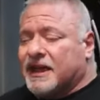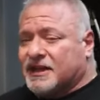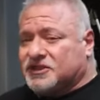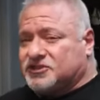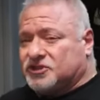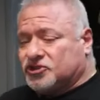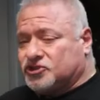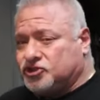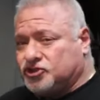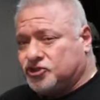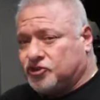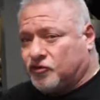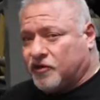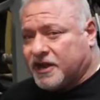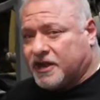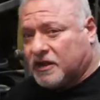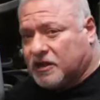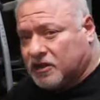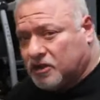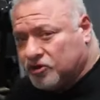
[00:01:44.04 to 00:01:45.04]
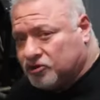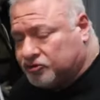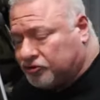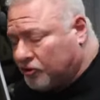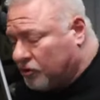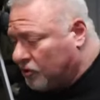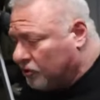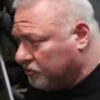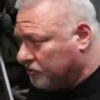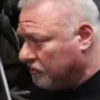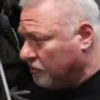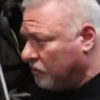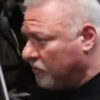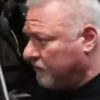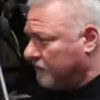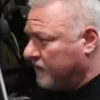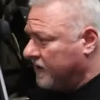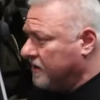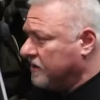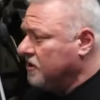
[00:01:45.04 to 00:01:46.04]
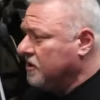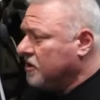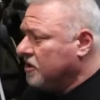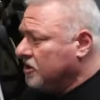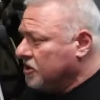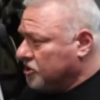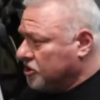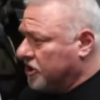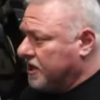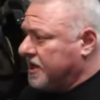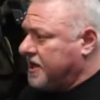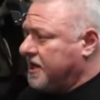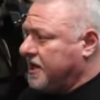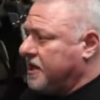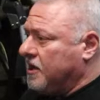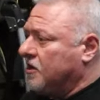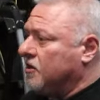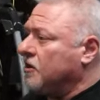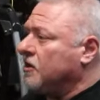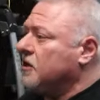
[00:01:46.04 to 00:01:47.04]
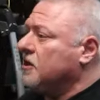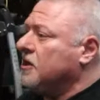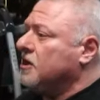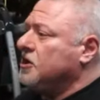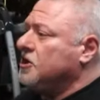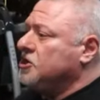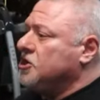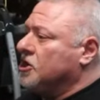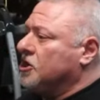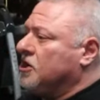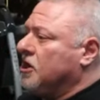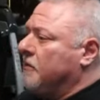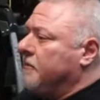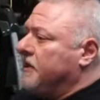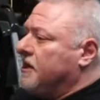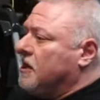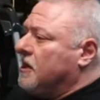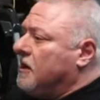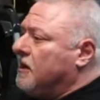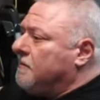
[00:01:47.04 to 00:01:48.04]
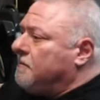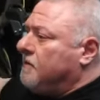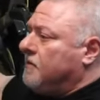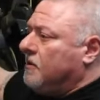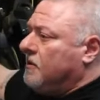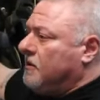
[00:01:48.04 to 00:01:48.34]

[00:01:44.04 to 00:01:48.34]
It's a strict controlled movement. You're here, you're coming up.